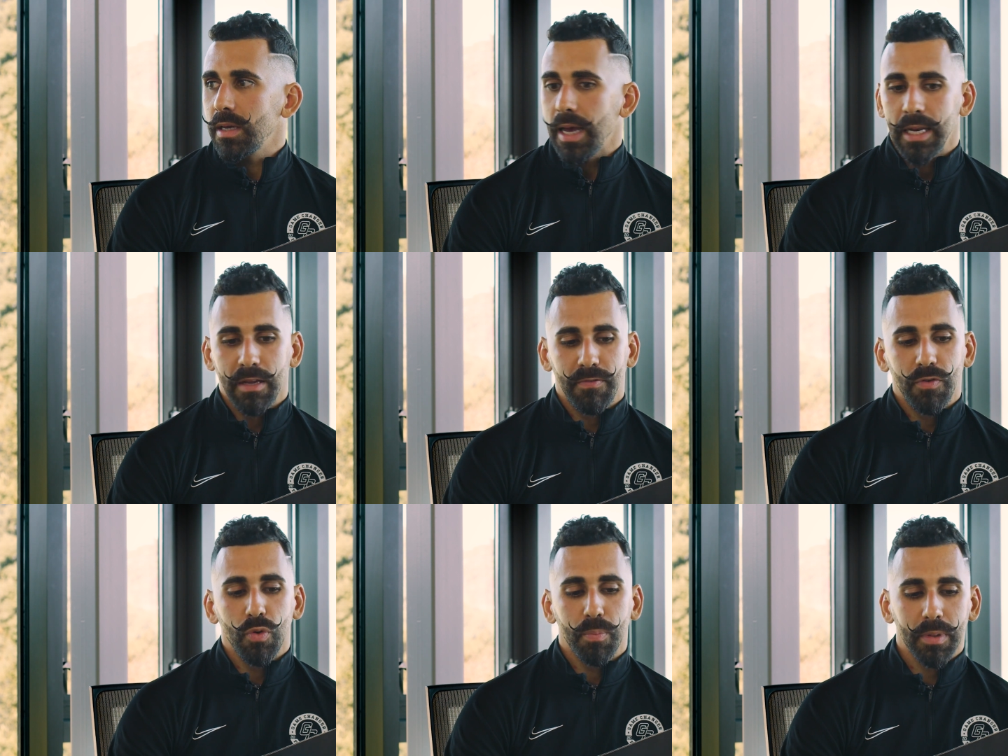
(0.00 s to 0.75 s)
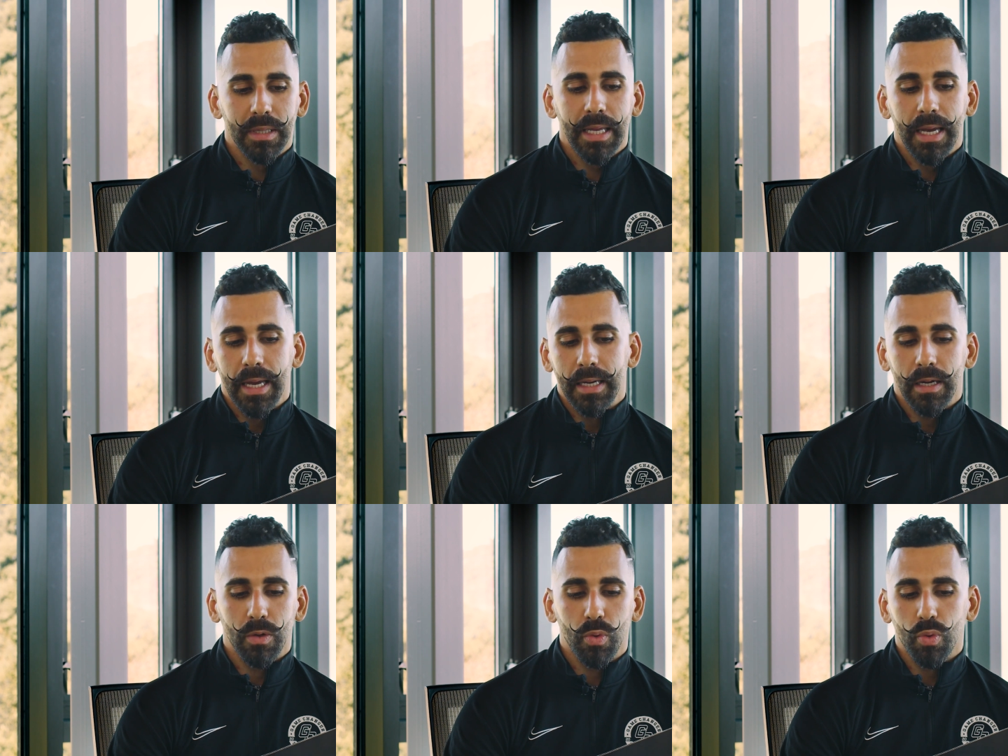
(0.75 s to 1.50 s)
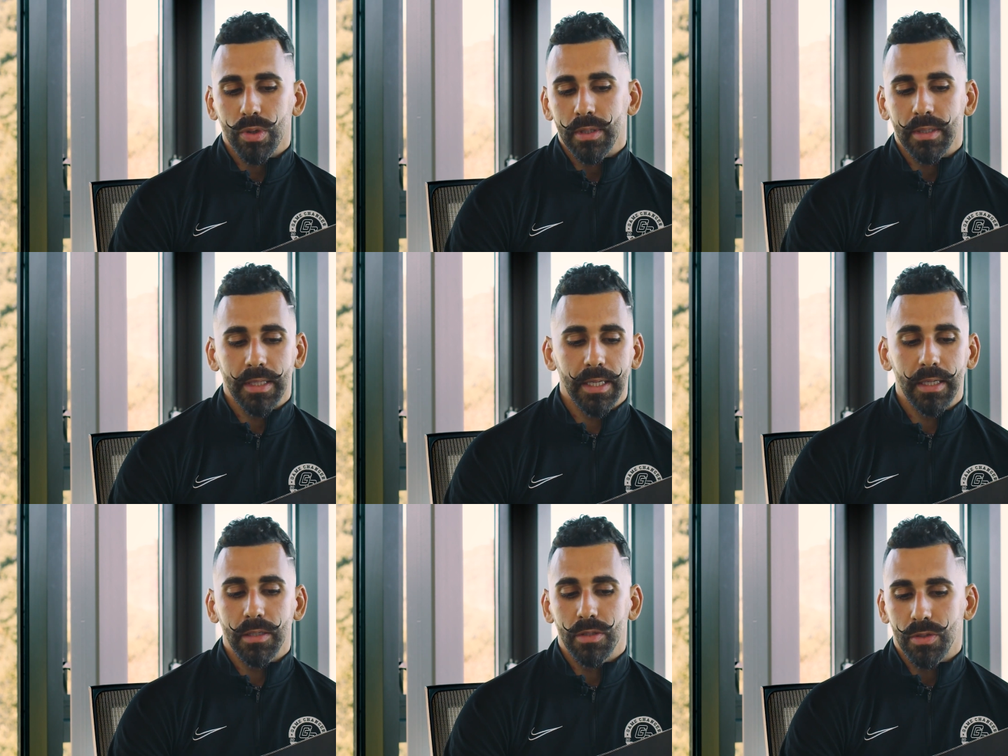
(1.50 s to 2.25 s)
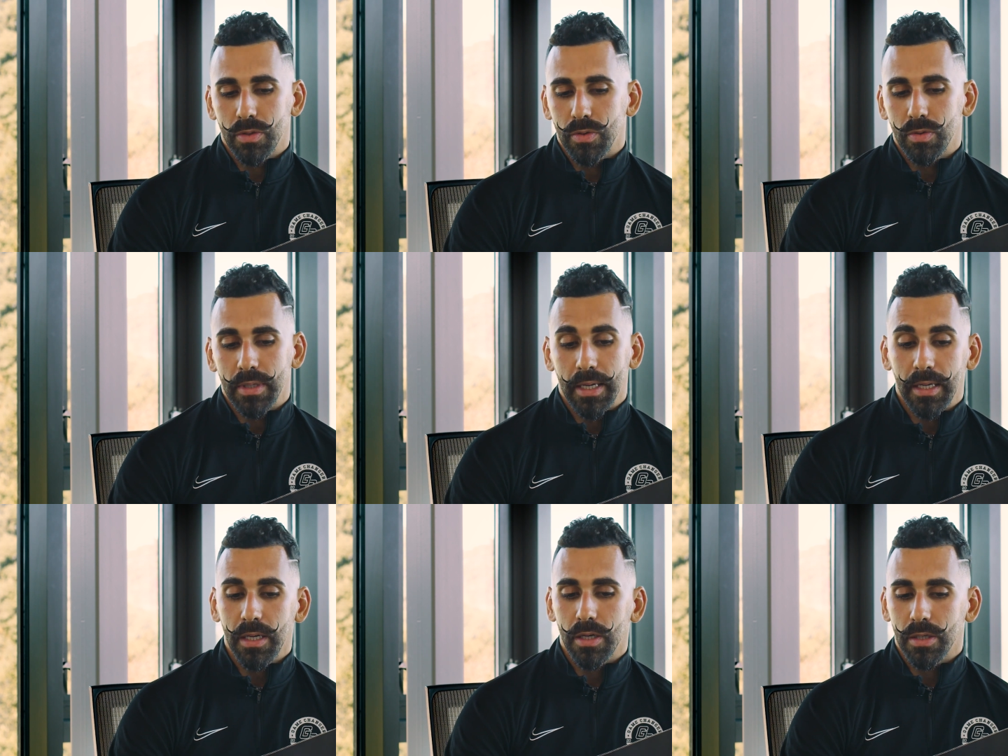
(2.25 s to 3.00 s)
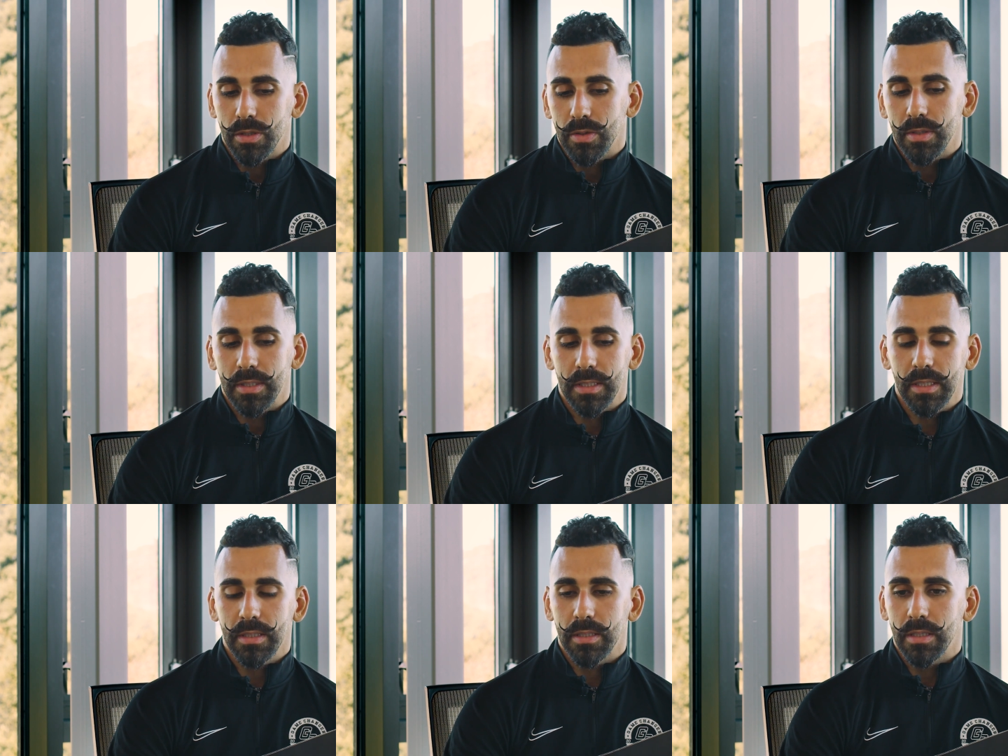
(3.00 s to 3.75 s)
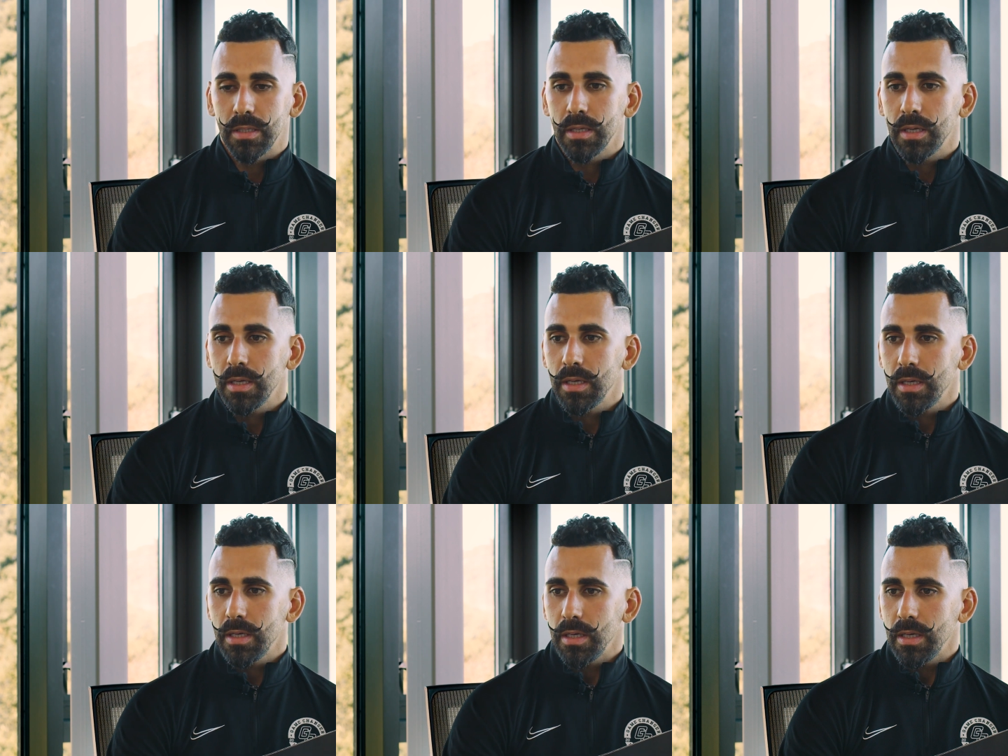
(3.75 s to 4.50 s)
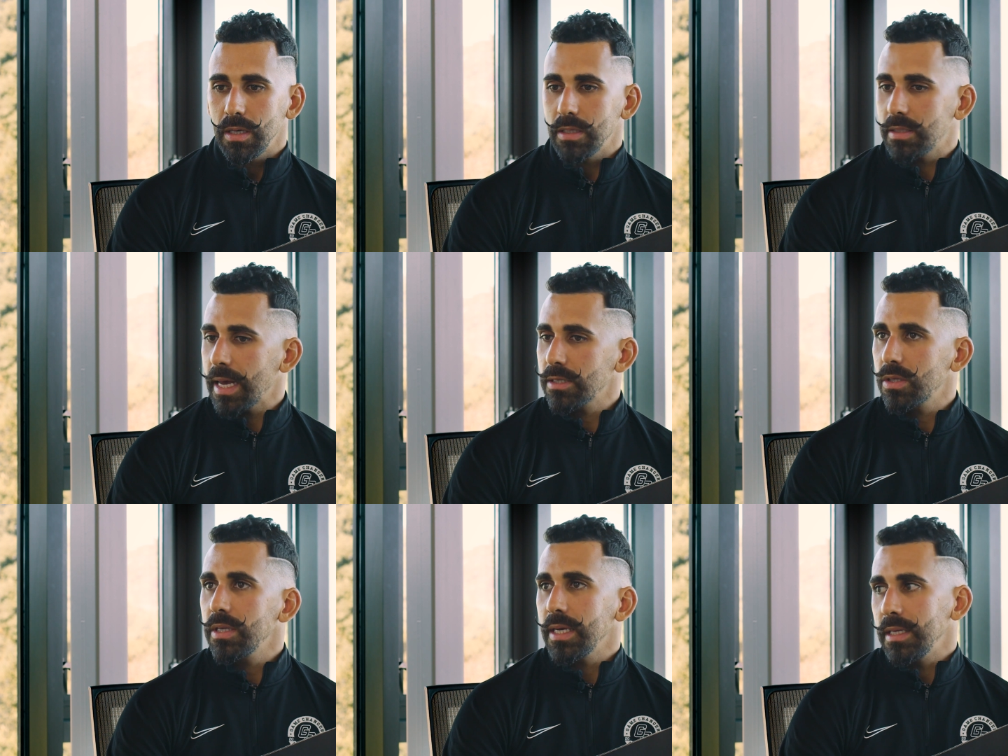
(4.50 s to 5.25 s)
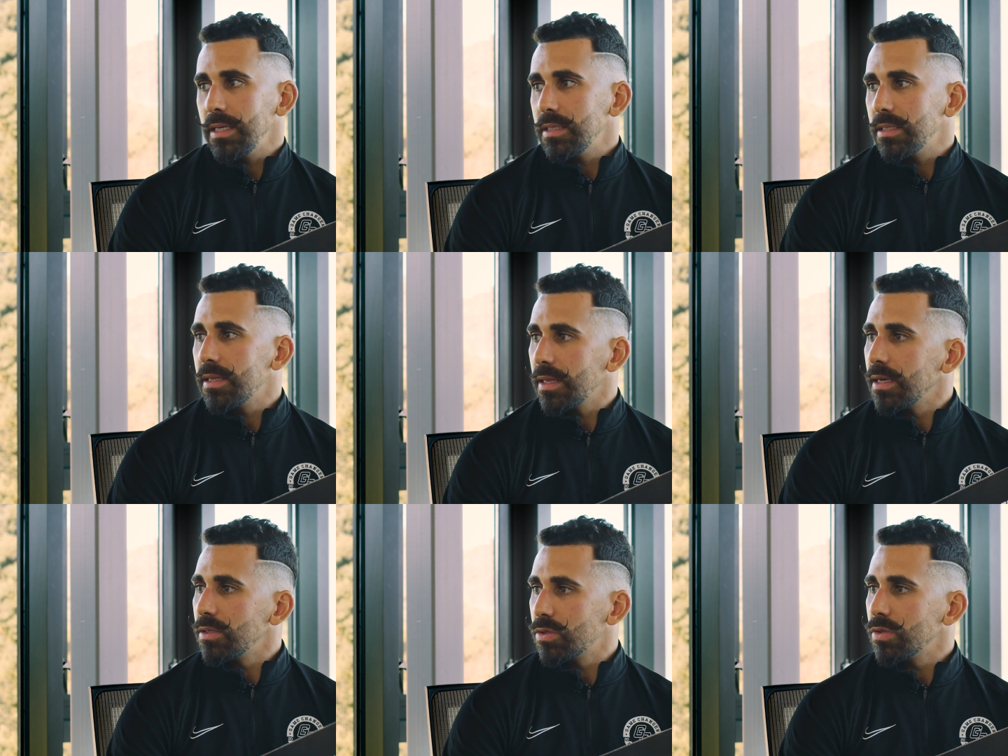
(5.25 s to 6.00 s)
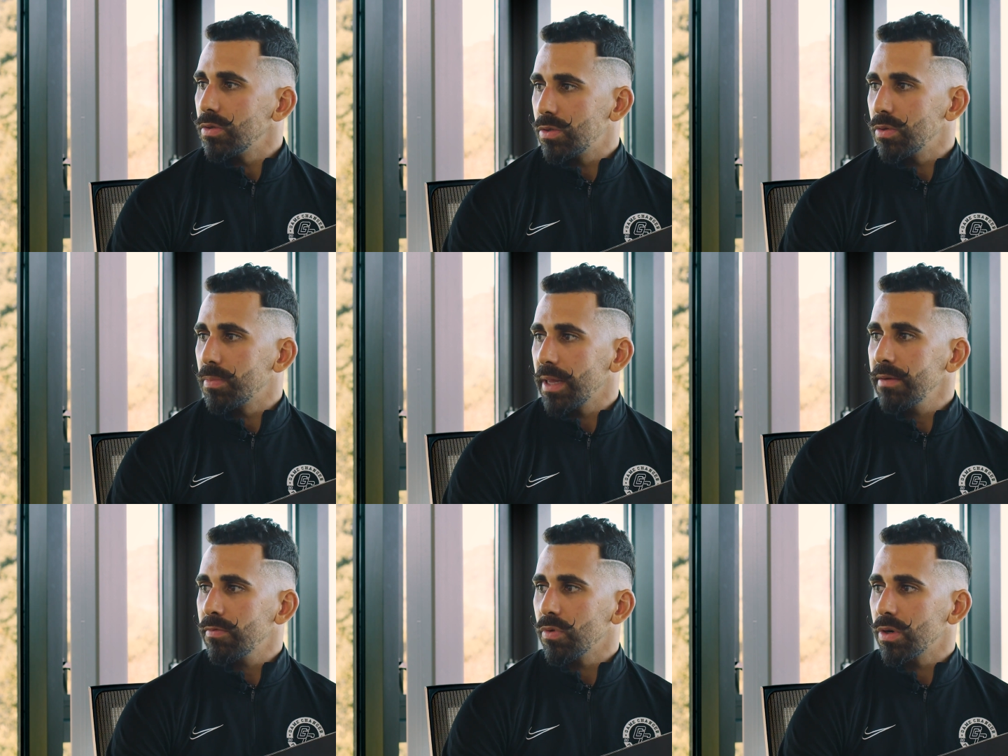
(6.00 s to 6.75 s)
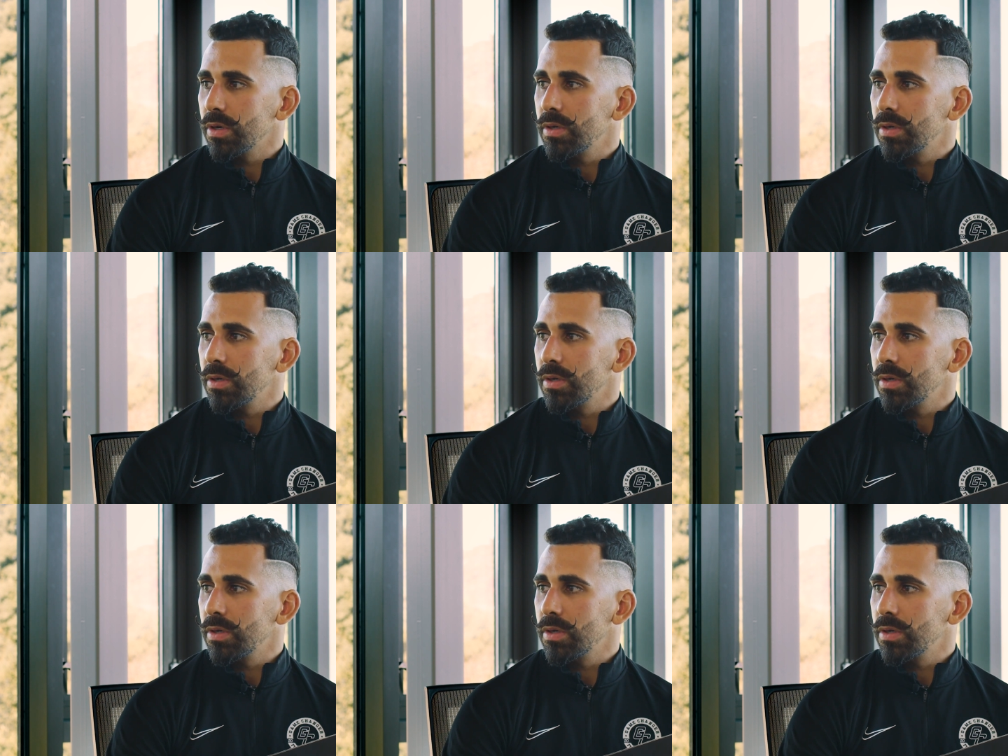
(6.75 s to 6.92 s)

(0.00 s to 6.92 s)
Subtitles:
And if you plan accordingly to the year, to the season, it's actually an easy thing to plan for.